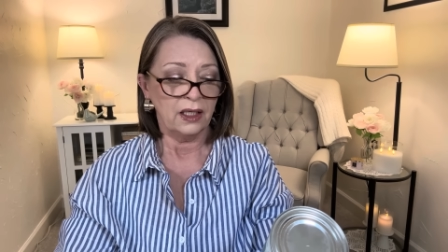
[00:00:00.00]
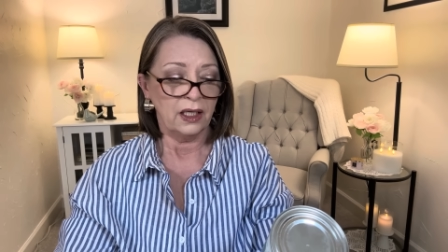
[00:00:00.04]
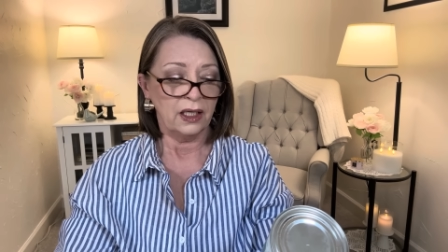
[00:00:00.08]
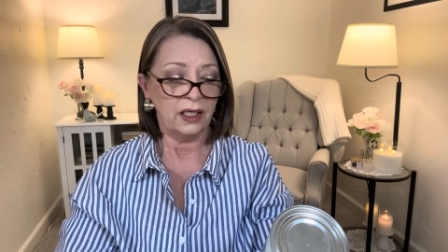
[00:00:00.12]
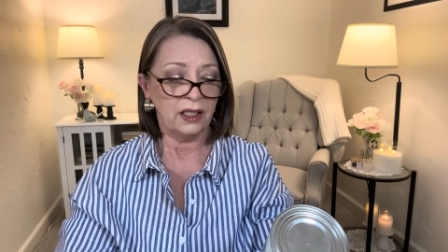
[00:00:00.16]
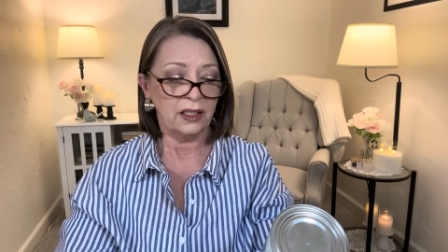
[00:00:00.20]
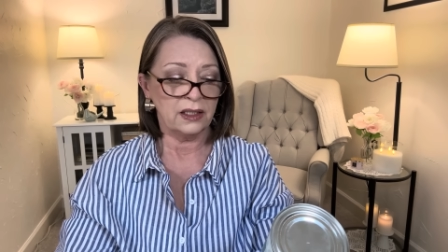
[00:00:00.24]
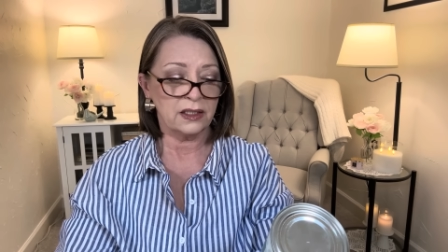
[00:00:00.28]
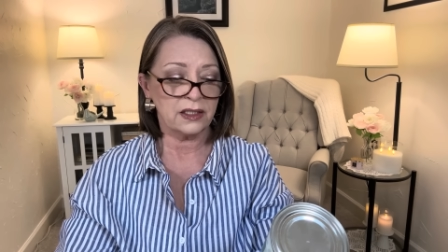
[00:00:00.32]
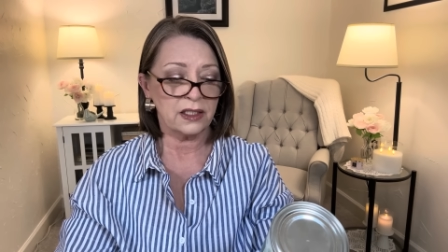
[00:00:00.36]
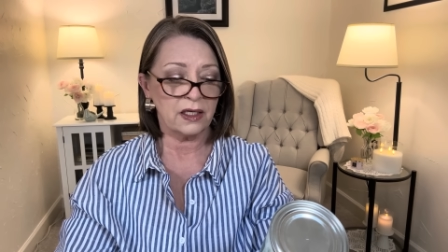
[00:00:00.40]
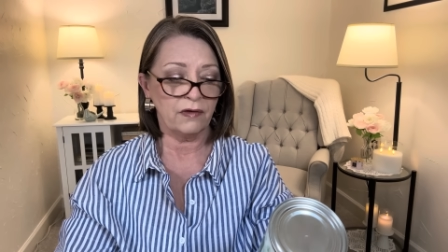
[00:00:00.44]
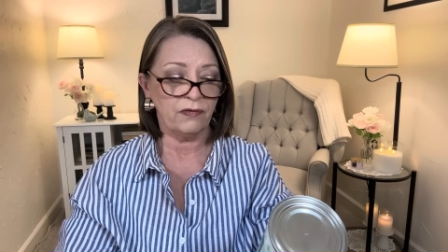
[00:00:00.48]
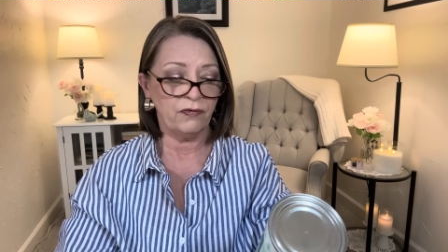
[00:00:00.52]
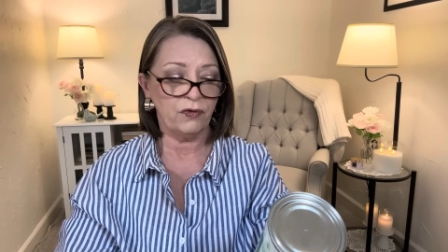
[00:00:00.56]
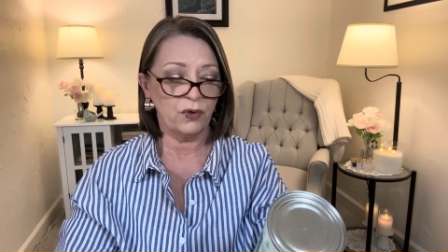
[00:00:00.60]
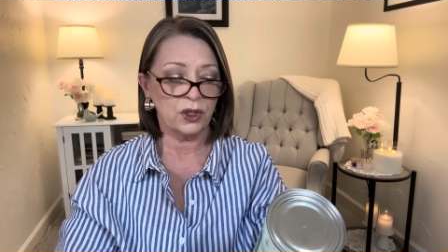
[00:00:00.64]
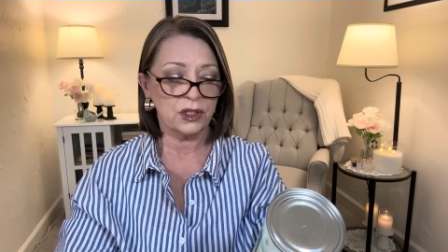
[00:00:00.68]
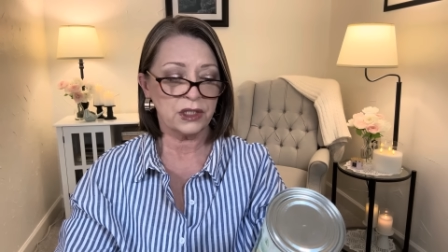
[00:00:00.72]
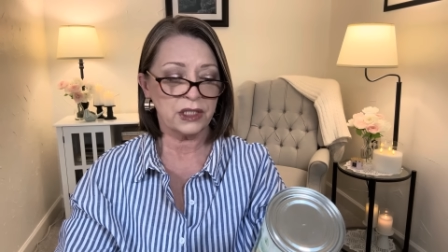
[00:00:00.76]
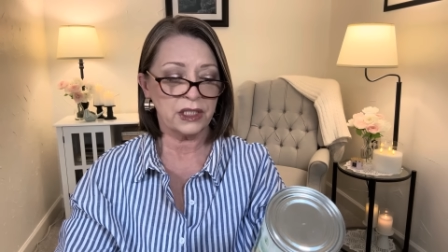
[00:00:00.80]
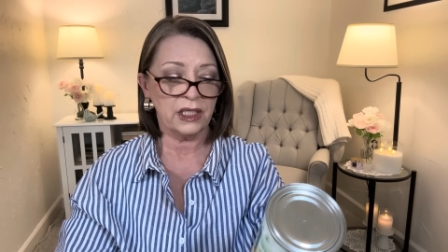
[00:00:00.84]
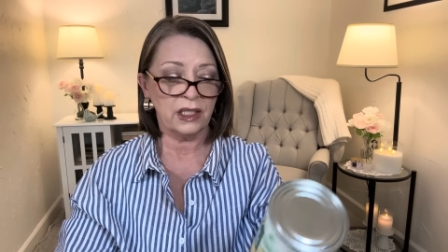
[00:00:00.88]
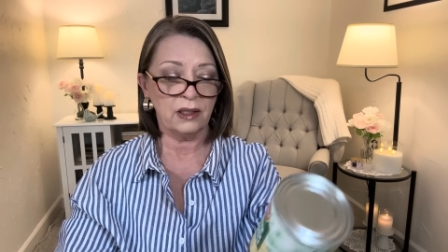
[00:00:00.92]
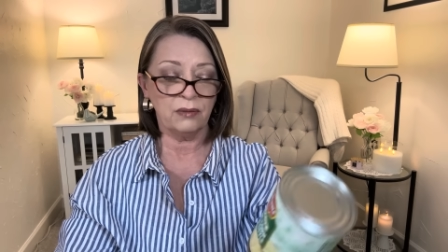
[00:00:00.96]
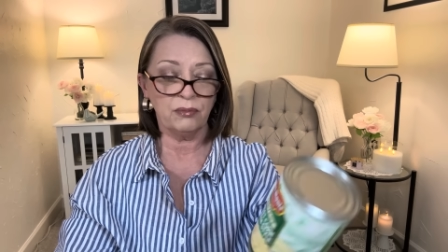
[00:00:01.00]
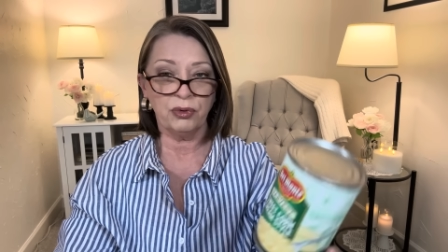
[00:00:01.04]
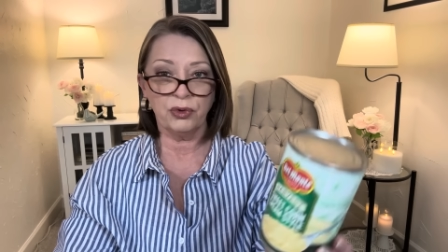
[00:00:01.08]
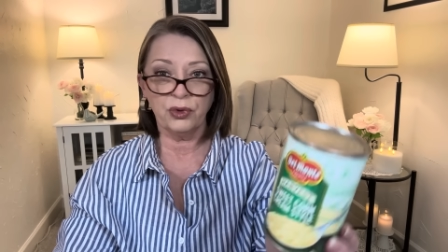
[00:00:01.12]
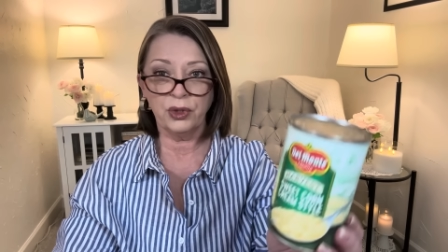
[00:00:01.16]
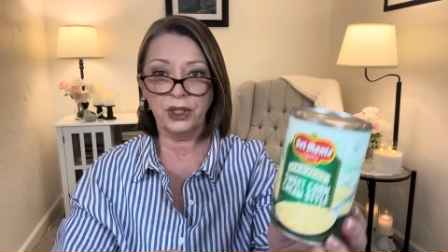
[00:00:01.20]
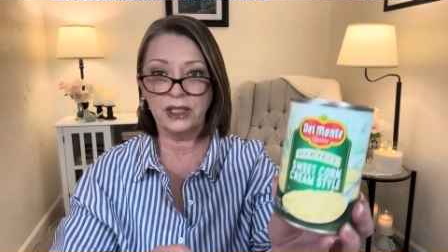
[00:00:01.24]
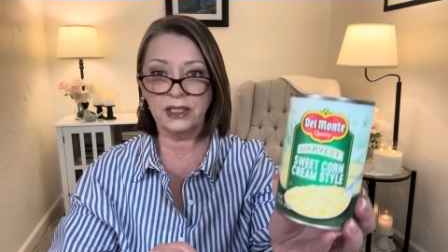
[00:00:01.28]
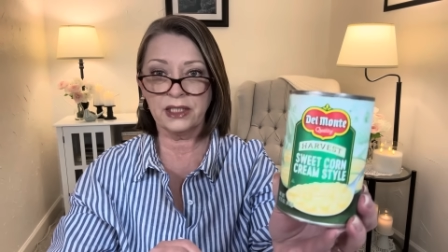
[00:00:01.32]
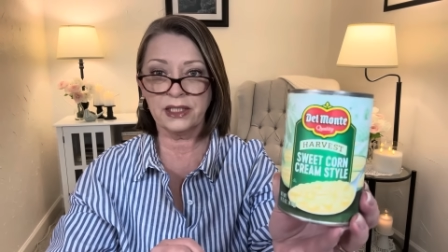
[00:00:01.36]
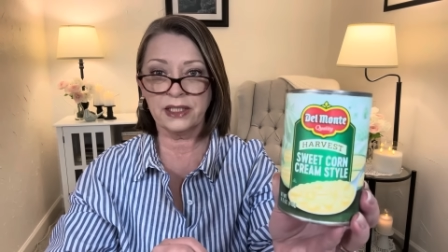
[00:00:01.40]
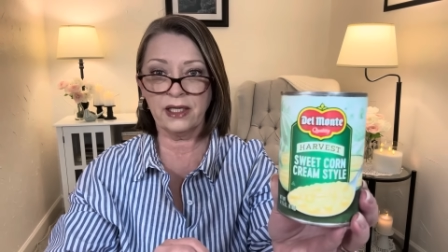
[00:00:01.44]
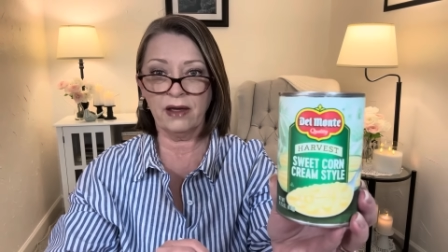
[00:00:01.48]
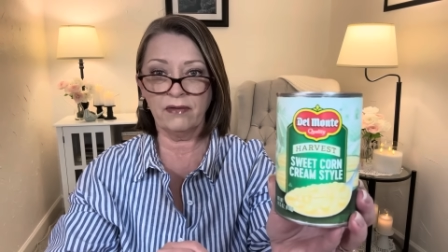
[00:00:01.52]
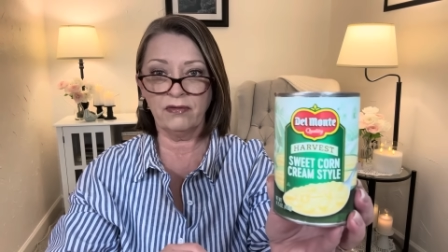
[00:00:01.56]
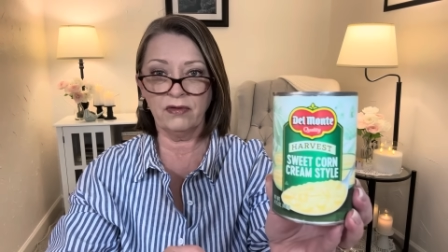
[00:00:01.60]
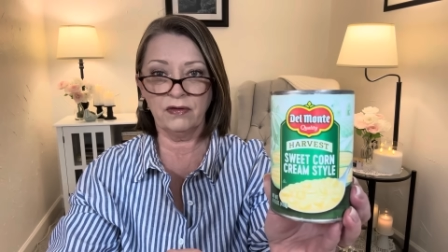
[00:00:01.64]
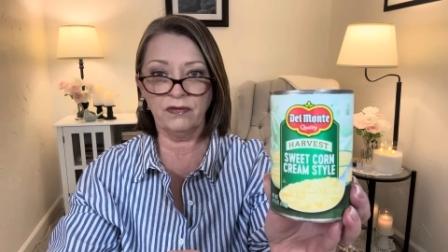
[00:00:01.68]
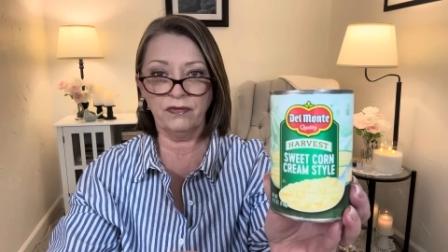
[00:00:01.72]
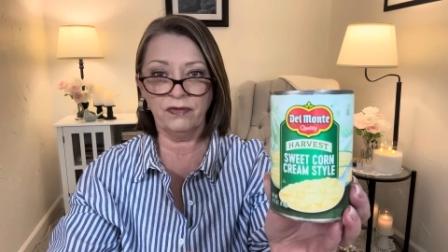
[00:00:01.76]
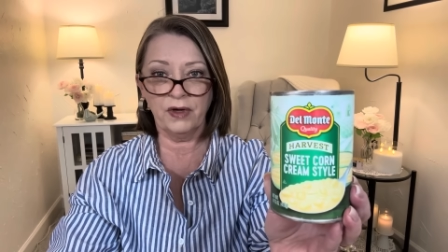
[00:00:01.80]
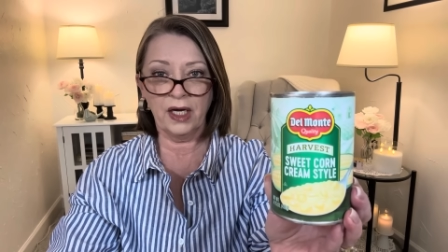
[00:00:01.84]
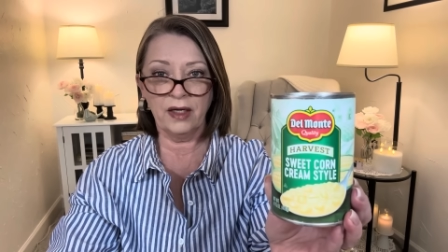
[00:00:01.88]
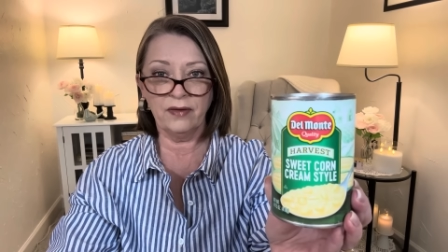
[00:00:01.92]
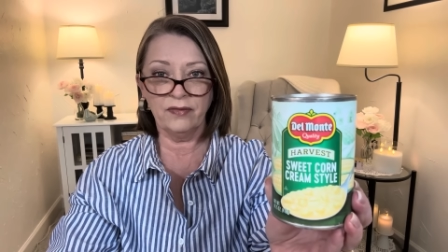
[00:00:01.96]
and it's a
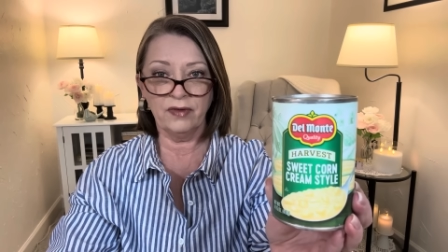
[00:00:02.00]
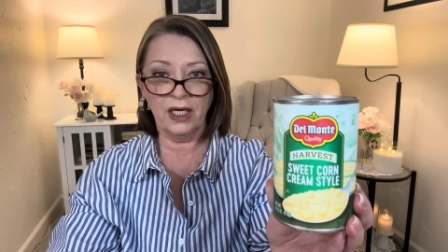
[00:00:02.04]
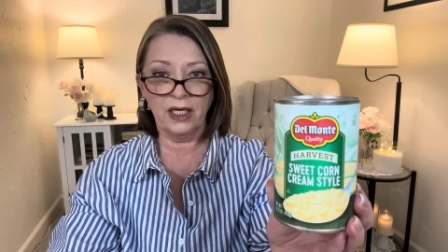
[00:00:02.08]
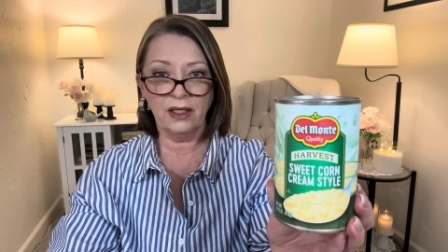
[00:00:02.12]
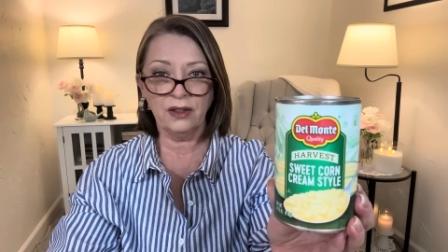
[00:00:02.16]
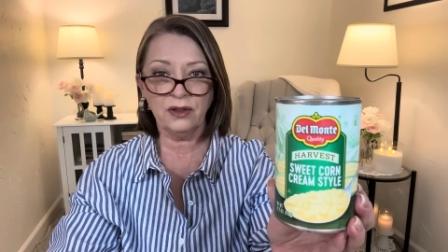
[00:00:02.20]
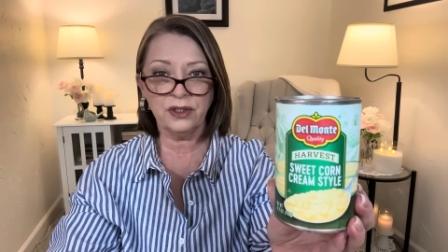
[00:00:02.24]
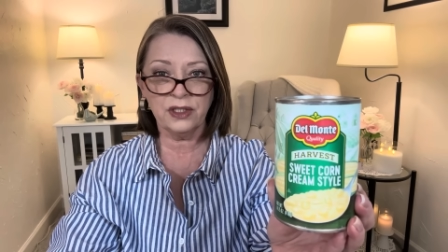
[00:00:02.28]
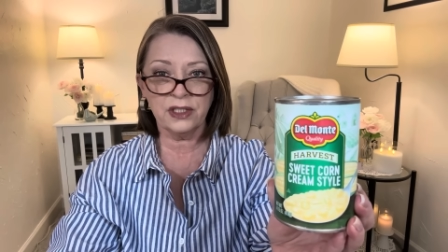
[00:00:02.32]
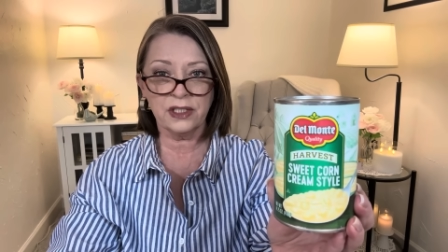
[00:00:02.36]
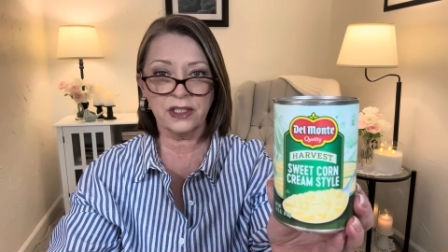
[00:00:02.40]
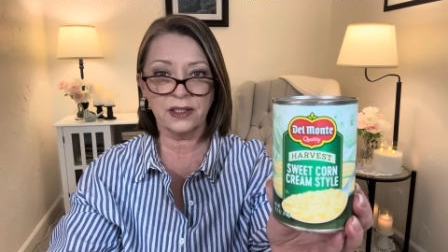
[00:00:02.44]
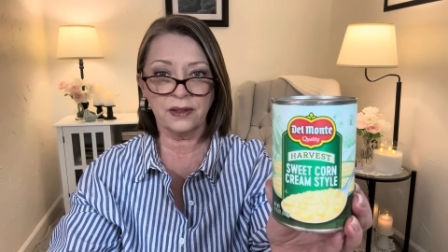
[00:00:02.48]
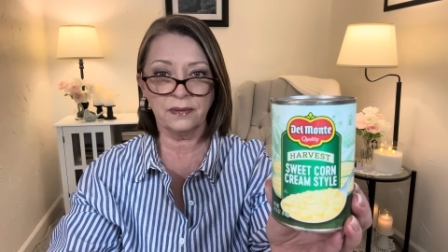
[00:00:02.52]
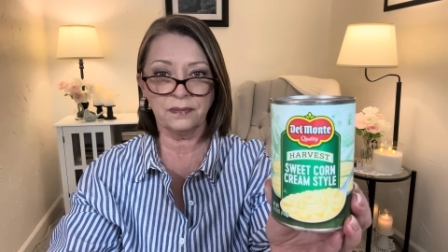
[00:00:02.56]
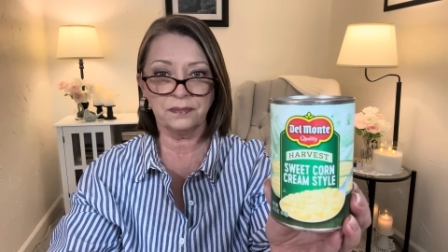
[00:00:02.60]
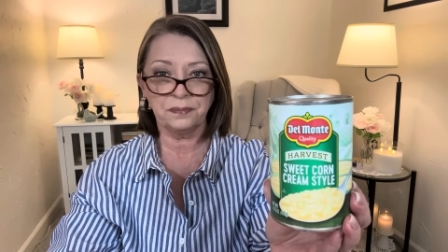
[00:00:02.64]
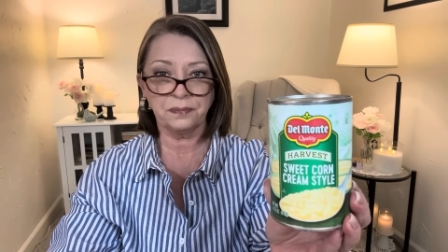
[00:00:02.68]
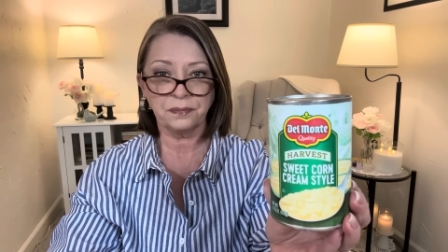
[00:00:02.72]
14.75 ounce.